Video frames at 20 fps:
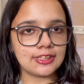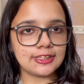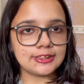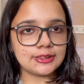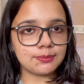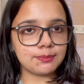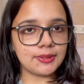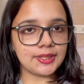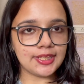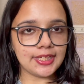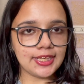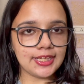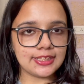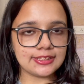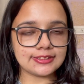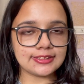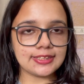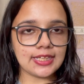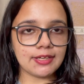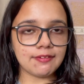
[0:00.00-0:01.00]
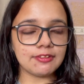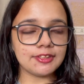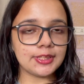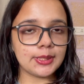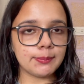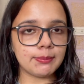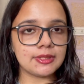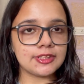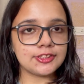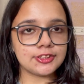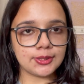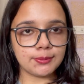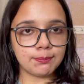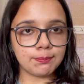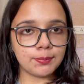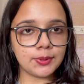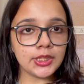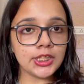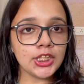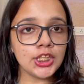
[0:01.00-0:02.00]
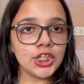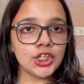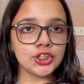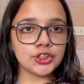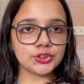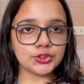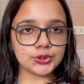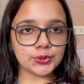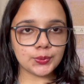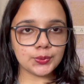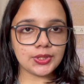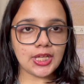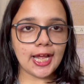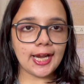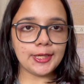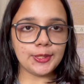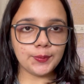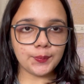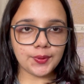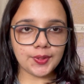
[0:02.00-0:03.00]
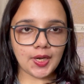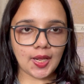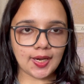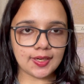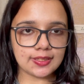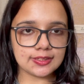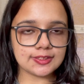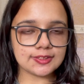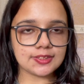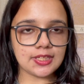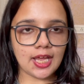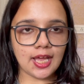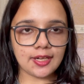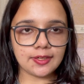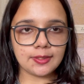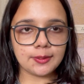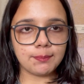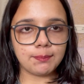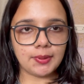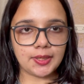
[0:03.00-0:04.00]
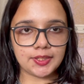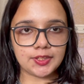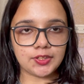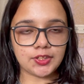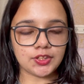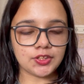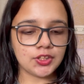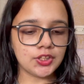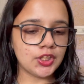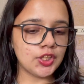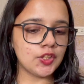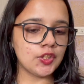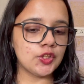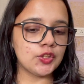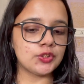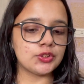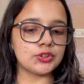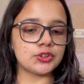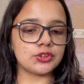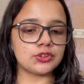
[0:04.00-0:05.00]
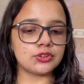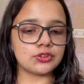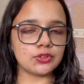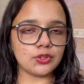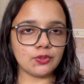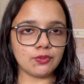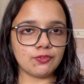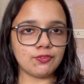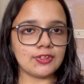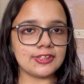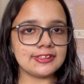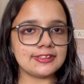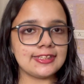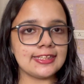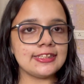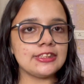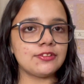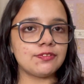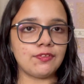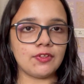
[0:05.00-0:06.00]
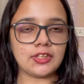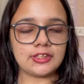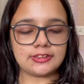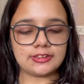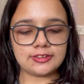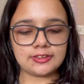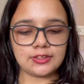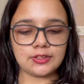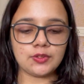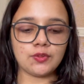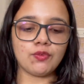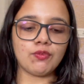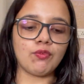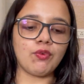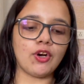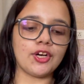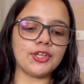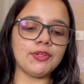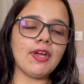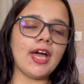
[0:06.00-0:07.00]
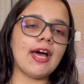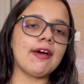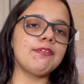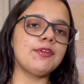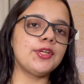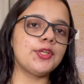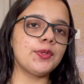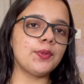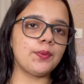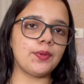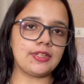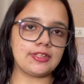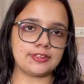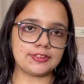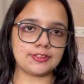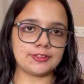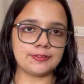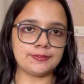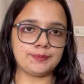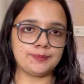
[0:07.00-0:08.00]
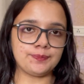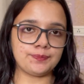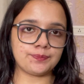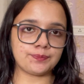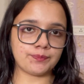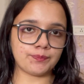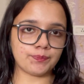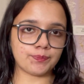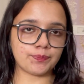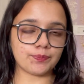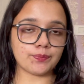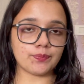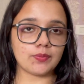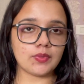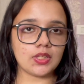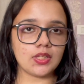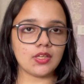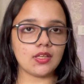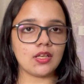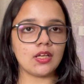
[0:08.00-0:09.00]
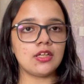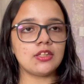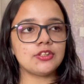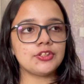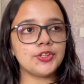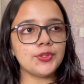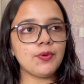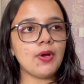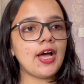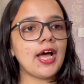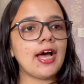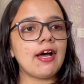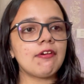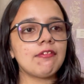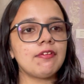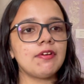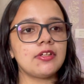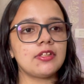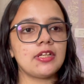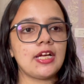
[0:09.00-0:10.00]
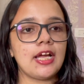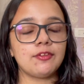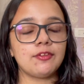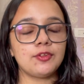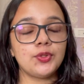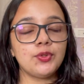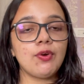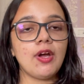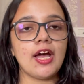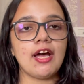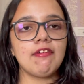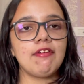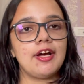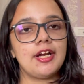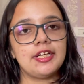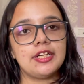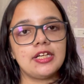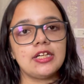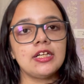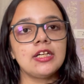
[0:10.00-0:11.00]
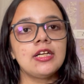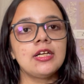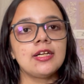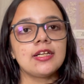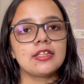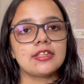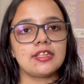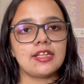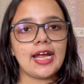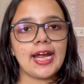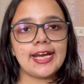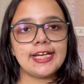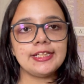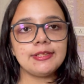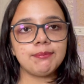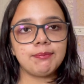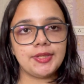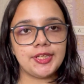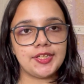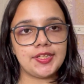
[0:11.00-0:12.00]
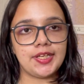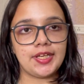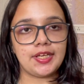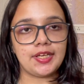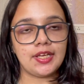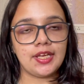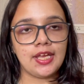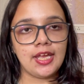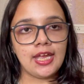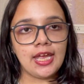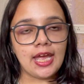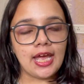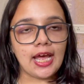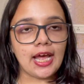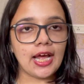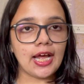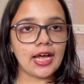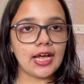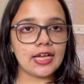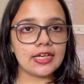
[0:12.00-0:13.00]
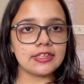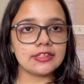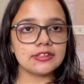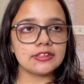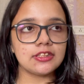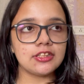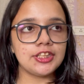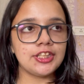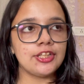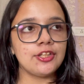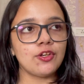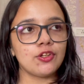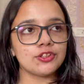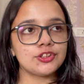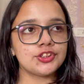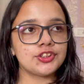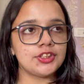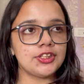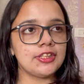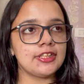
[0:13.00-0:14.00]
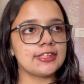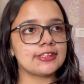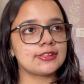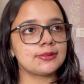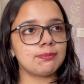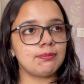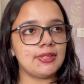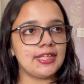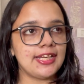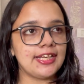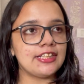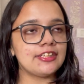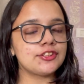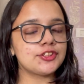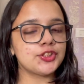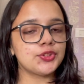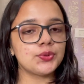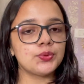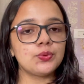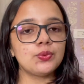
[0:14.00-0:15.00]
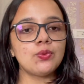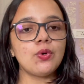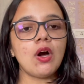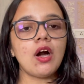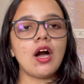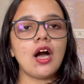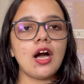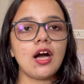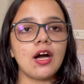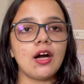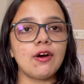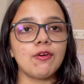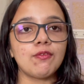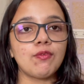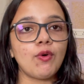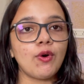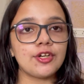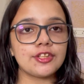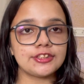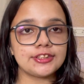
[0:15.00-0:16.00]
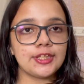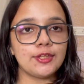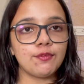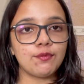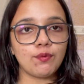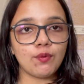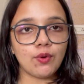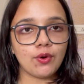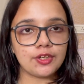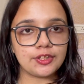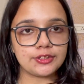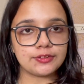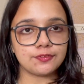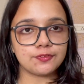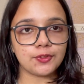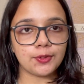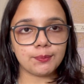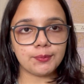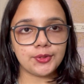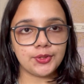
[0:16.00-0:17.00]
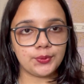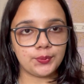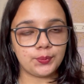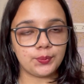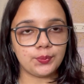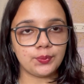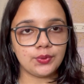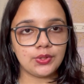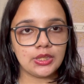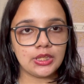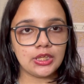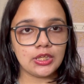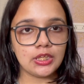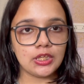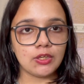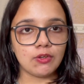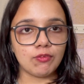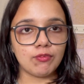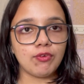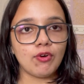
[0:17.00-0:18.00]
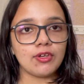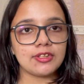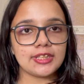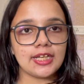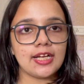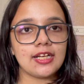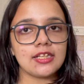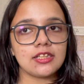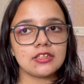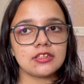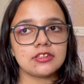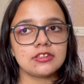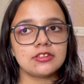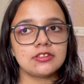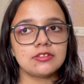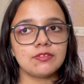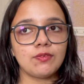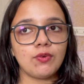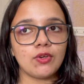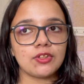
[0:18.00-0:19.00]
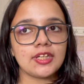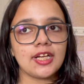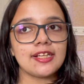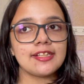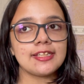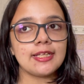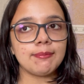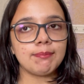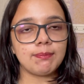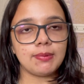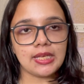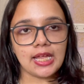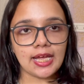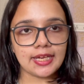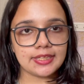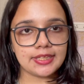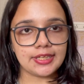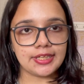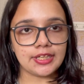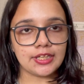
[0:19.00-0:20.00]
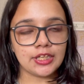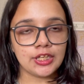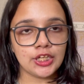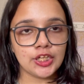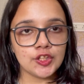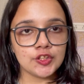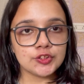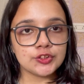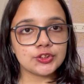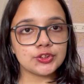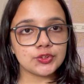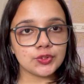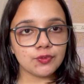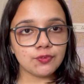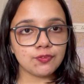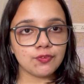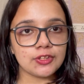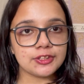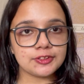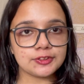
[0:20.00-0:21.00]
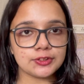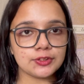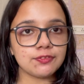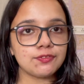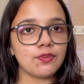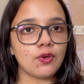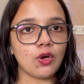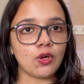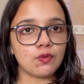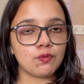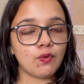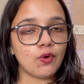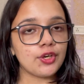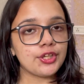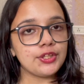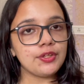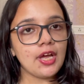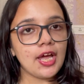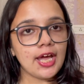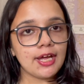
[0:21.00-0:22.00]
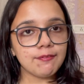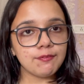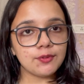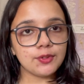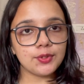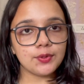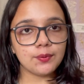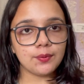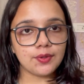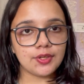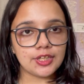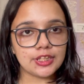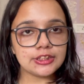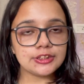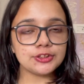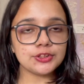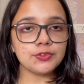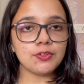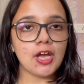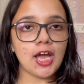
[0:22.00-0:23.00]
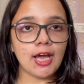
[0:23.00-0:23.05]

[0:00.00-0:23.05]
It's pretty easy. I will keep it simple so that you can understand it better. So first things first, what you have to do is you have you have had a client meeting and he or she explained you how, what they want from you what are what are they planning so first of all what you have to do is you